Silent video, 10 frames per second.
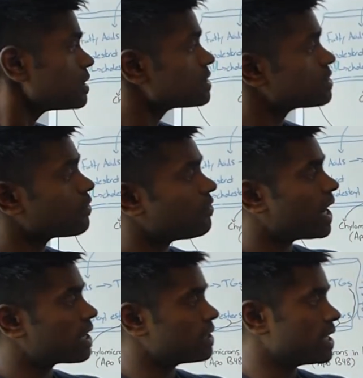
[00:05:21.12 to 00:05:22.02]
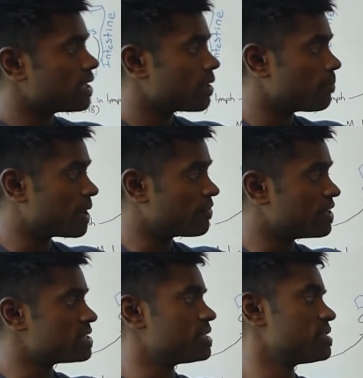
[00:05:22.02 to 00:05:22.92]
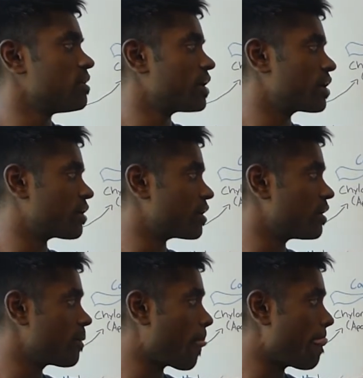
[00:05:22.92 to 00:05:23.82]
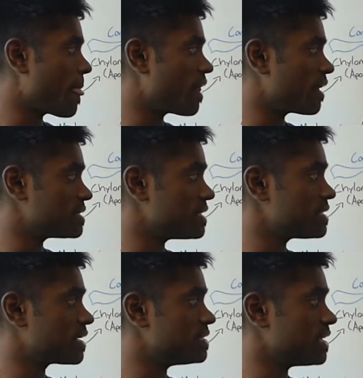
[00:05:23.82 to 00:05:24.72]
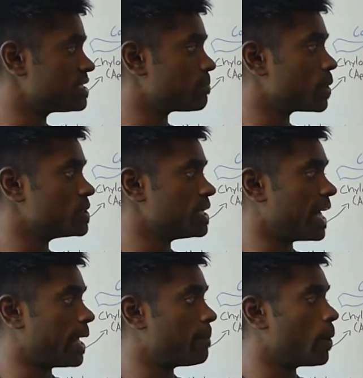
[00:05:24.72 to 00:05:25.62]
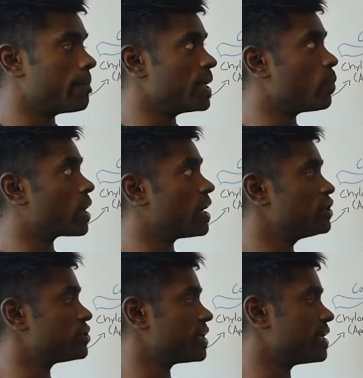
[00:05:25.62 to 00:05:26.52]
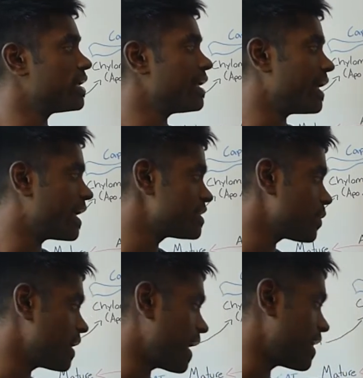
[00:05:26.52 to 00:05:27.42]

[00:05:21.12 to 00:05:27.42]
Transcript: So finally, but if this does not occur, since it contains the protein ApoB100, it's going to